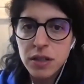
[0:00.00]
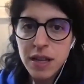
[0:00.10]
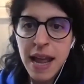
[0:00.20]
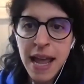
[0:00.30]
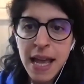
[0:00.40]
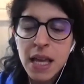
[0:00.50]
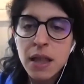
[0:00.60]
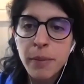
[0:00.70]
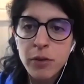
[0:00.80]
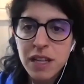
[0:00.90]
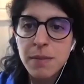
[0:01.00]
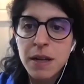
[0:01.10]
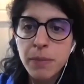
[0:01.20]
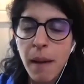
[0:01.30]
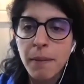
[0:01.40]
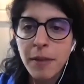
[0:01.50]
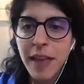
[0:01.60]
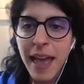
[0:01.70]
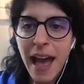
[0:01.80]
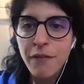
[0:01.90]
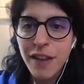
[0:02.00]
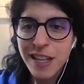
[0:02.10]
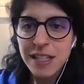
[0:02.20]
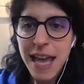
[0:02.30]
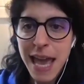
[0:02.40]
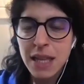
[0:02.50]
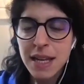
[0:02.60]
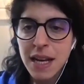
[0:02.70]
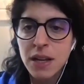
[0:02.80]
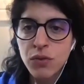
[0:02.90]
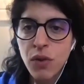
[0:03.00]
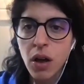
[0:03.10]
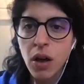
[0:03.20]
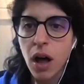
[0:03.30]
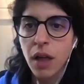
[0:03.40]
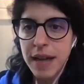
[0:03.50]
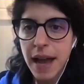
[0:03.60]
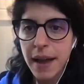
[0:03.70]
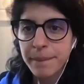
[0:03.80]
today, the most imminent problem that they have is, hey, the data is wrong all the time.